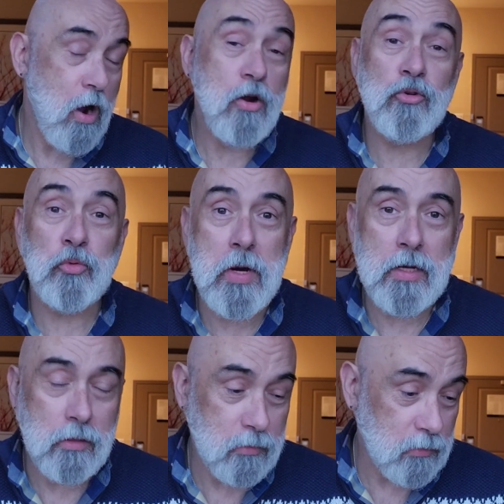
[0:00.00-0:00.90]
our
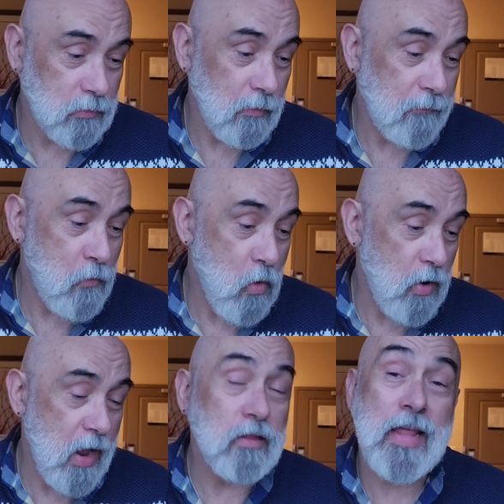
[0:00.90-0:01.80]
drills
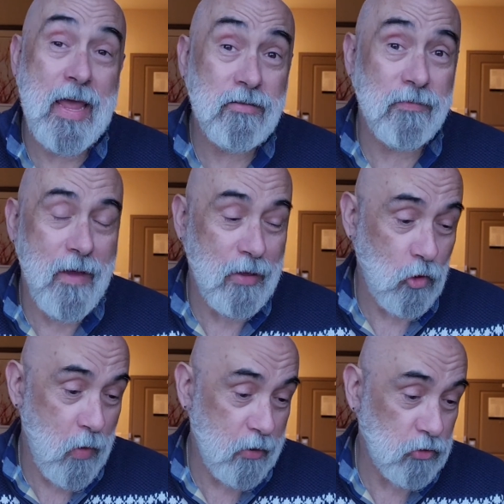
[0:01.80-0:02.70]
for a land
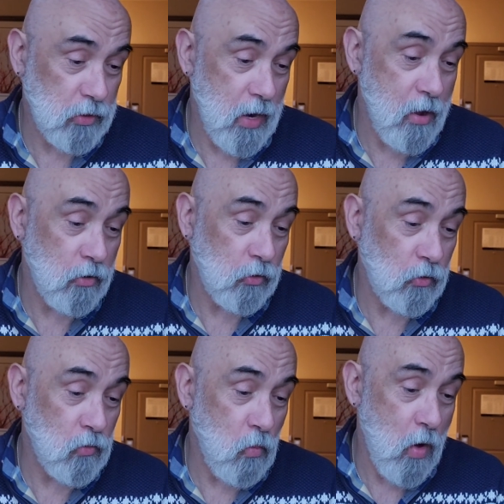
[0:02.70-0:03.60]
evacuation
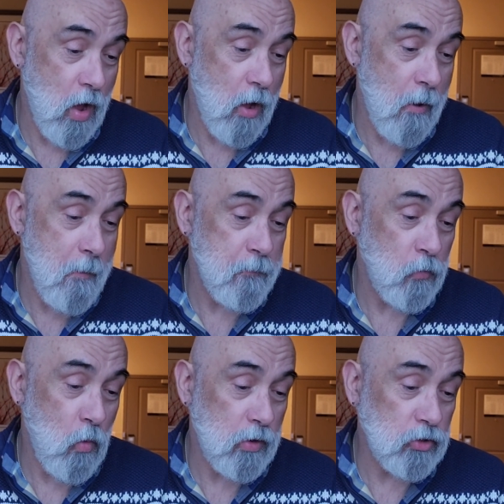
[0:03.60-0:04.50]
include
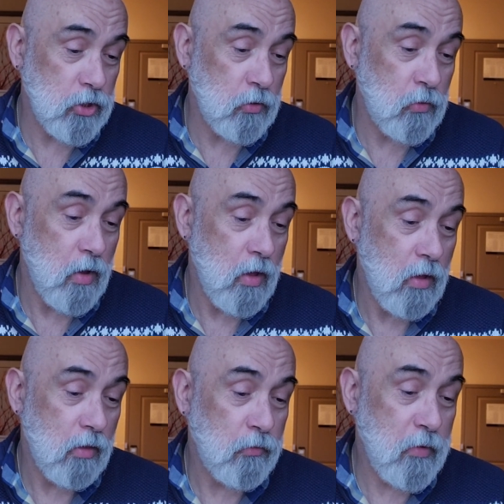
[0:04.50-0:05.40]
um, one, two,
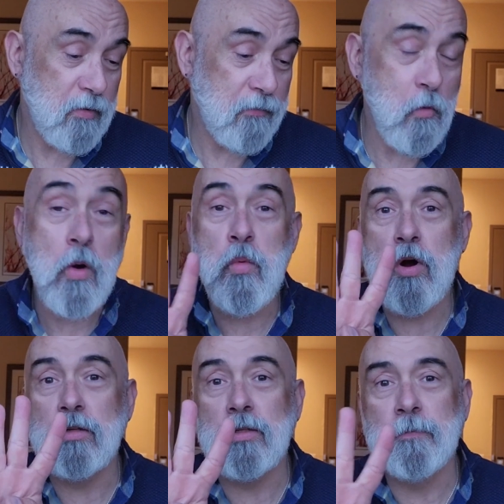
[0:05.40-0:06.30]
three, four
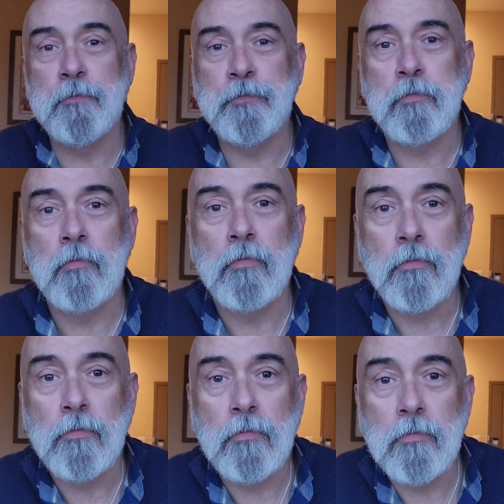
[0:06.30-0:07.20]
words.
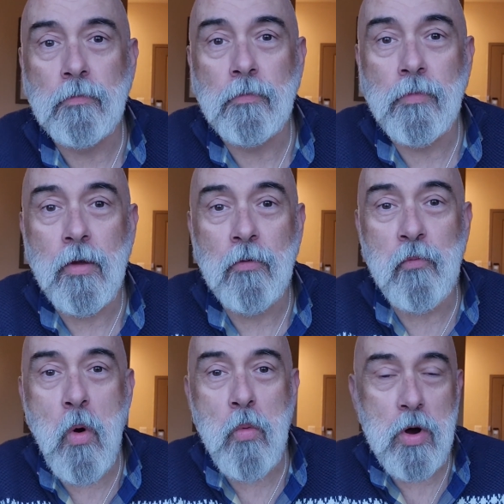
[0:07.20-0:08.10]

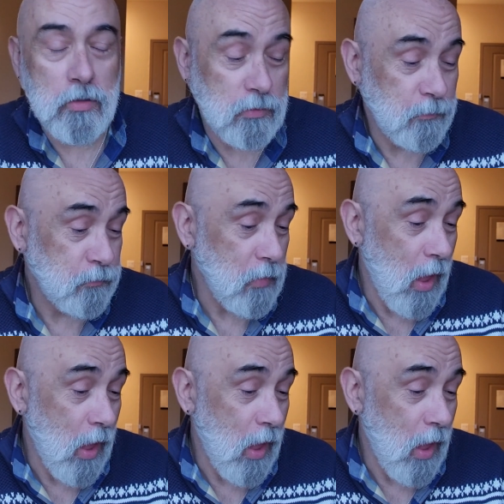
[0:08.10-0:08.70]
Four words.